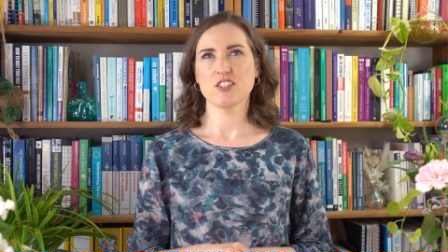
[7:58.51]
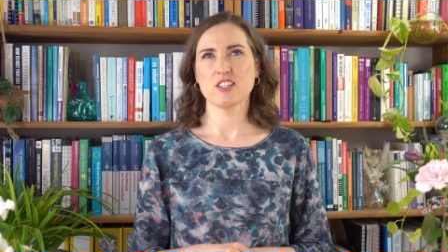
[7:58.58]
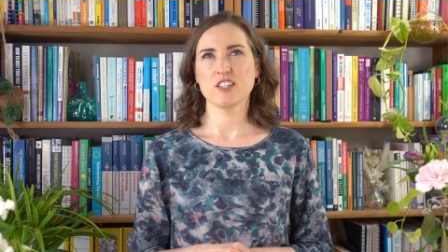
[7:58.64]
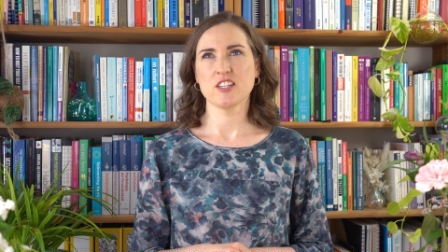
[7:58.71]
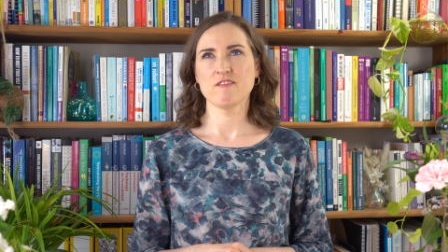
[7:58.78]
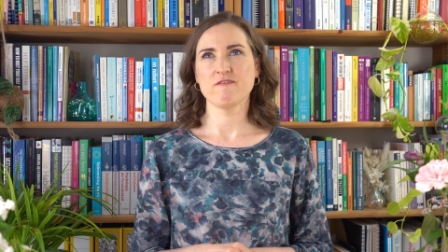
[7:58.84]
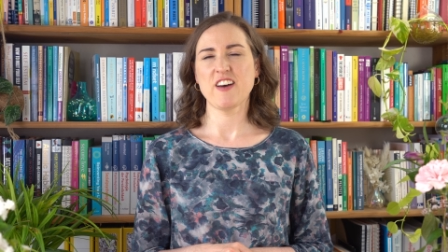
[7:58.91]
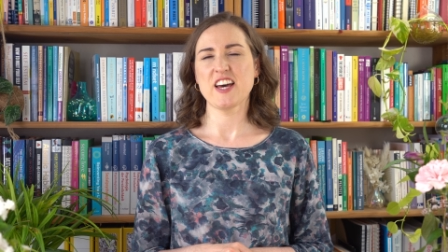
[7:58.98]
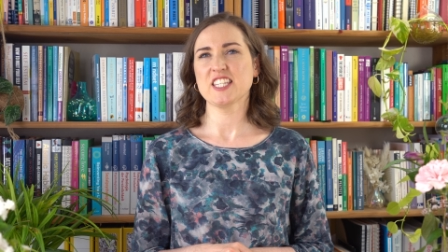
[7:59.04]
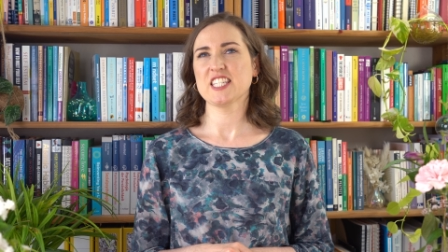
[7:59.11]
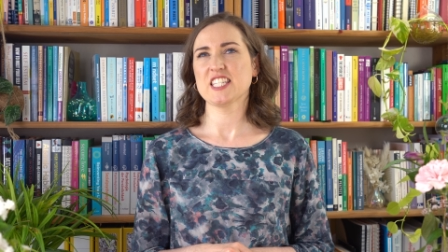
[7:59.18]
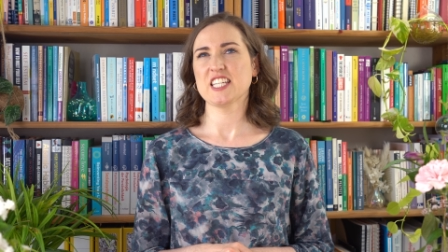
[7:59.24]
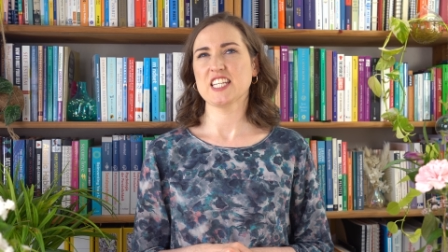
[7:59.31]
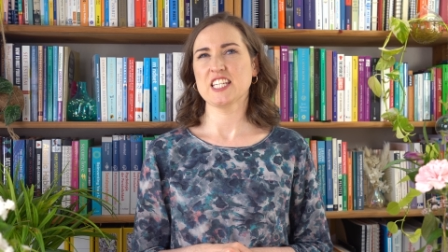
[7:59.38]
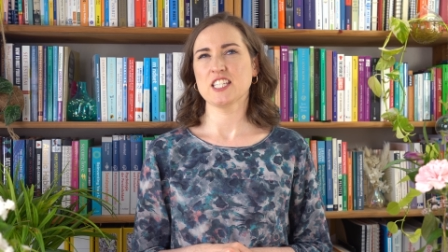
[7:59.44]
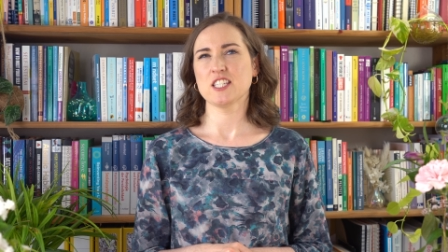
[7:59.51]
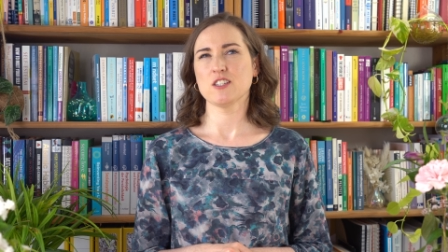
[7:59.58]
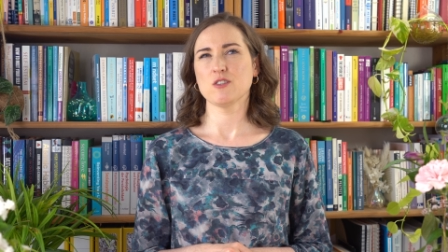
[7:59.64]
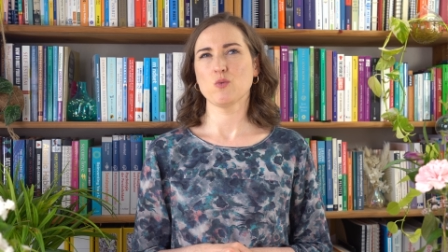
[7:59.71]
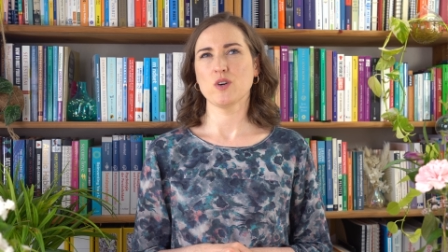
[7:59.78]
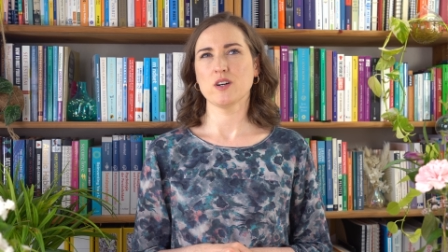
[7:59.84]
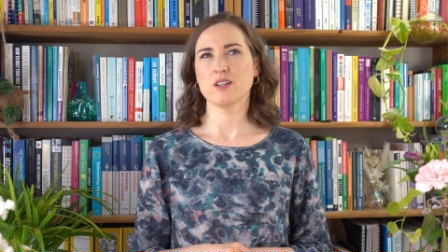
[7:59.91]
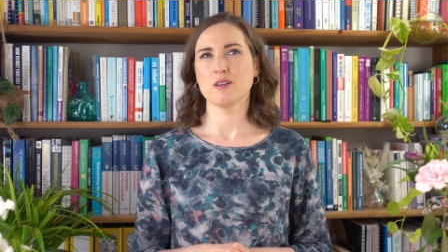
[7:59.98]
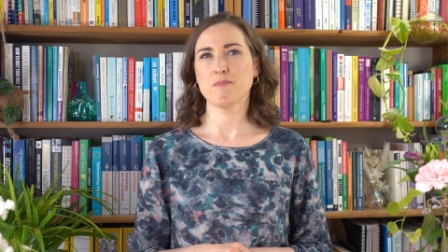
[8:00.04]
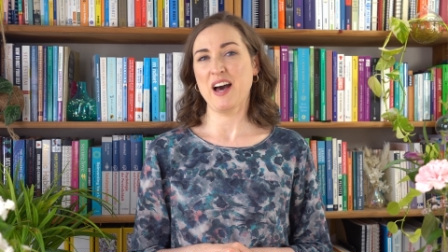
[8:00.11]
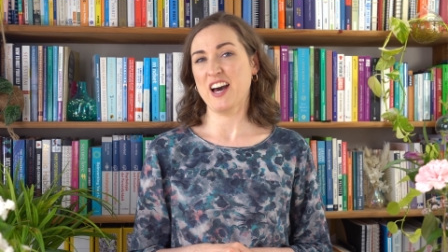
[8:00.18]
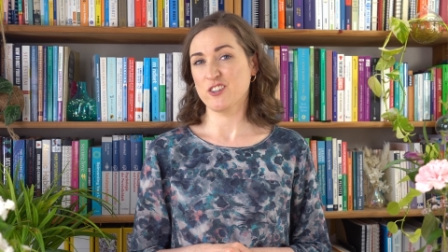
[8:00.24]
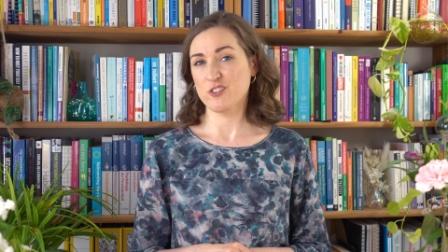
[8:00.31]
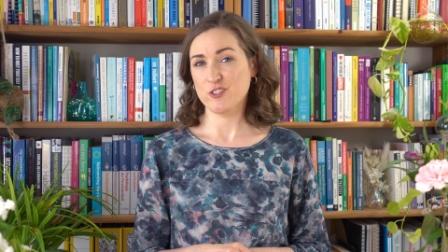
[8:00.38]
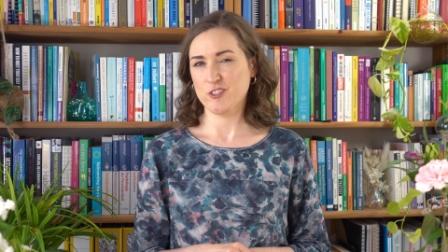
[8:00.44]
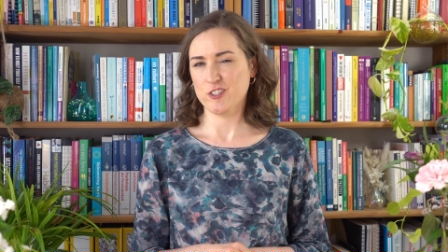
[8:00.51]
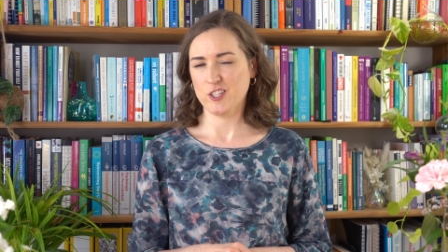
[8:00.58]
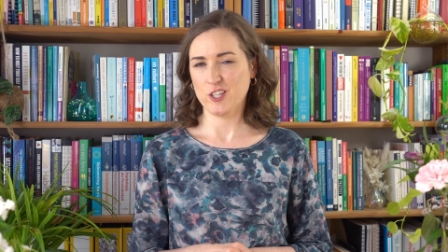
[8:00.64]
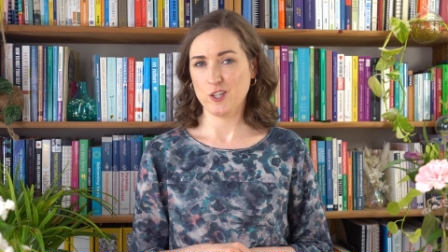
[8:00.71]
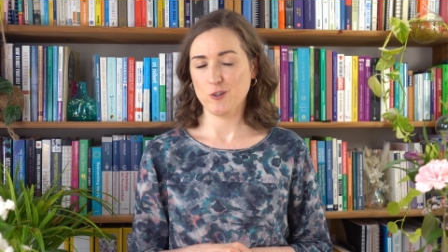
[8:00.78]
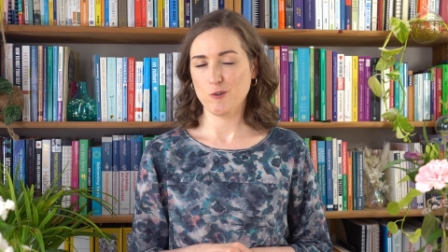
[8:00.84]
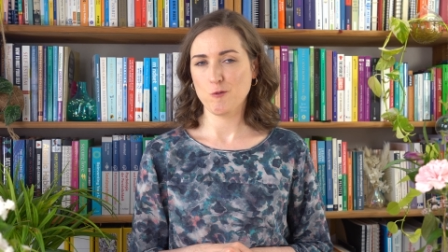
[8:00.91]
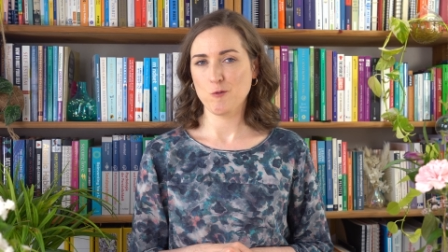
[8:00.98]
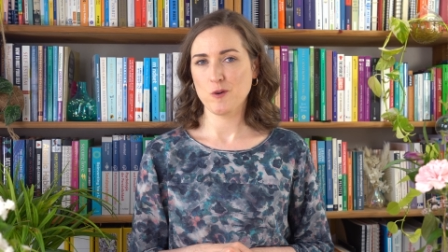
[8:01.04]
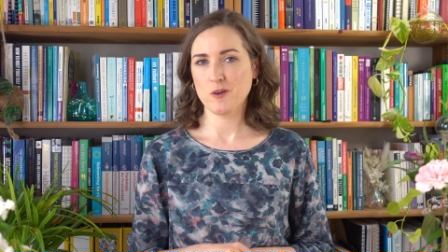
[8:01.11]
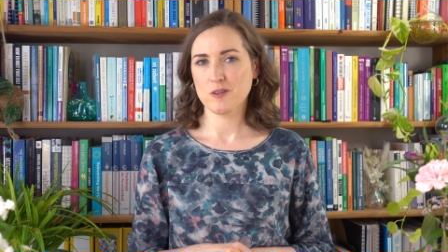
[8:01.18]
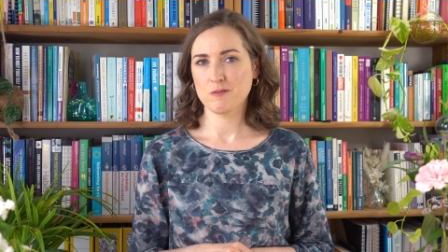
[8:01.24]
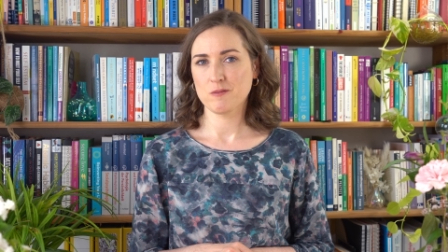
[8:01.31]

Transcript: to invest it into what matters to you.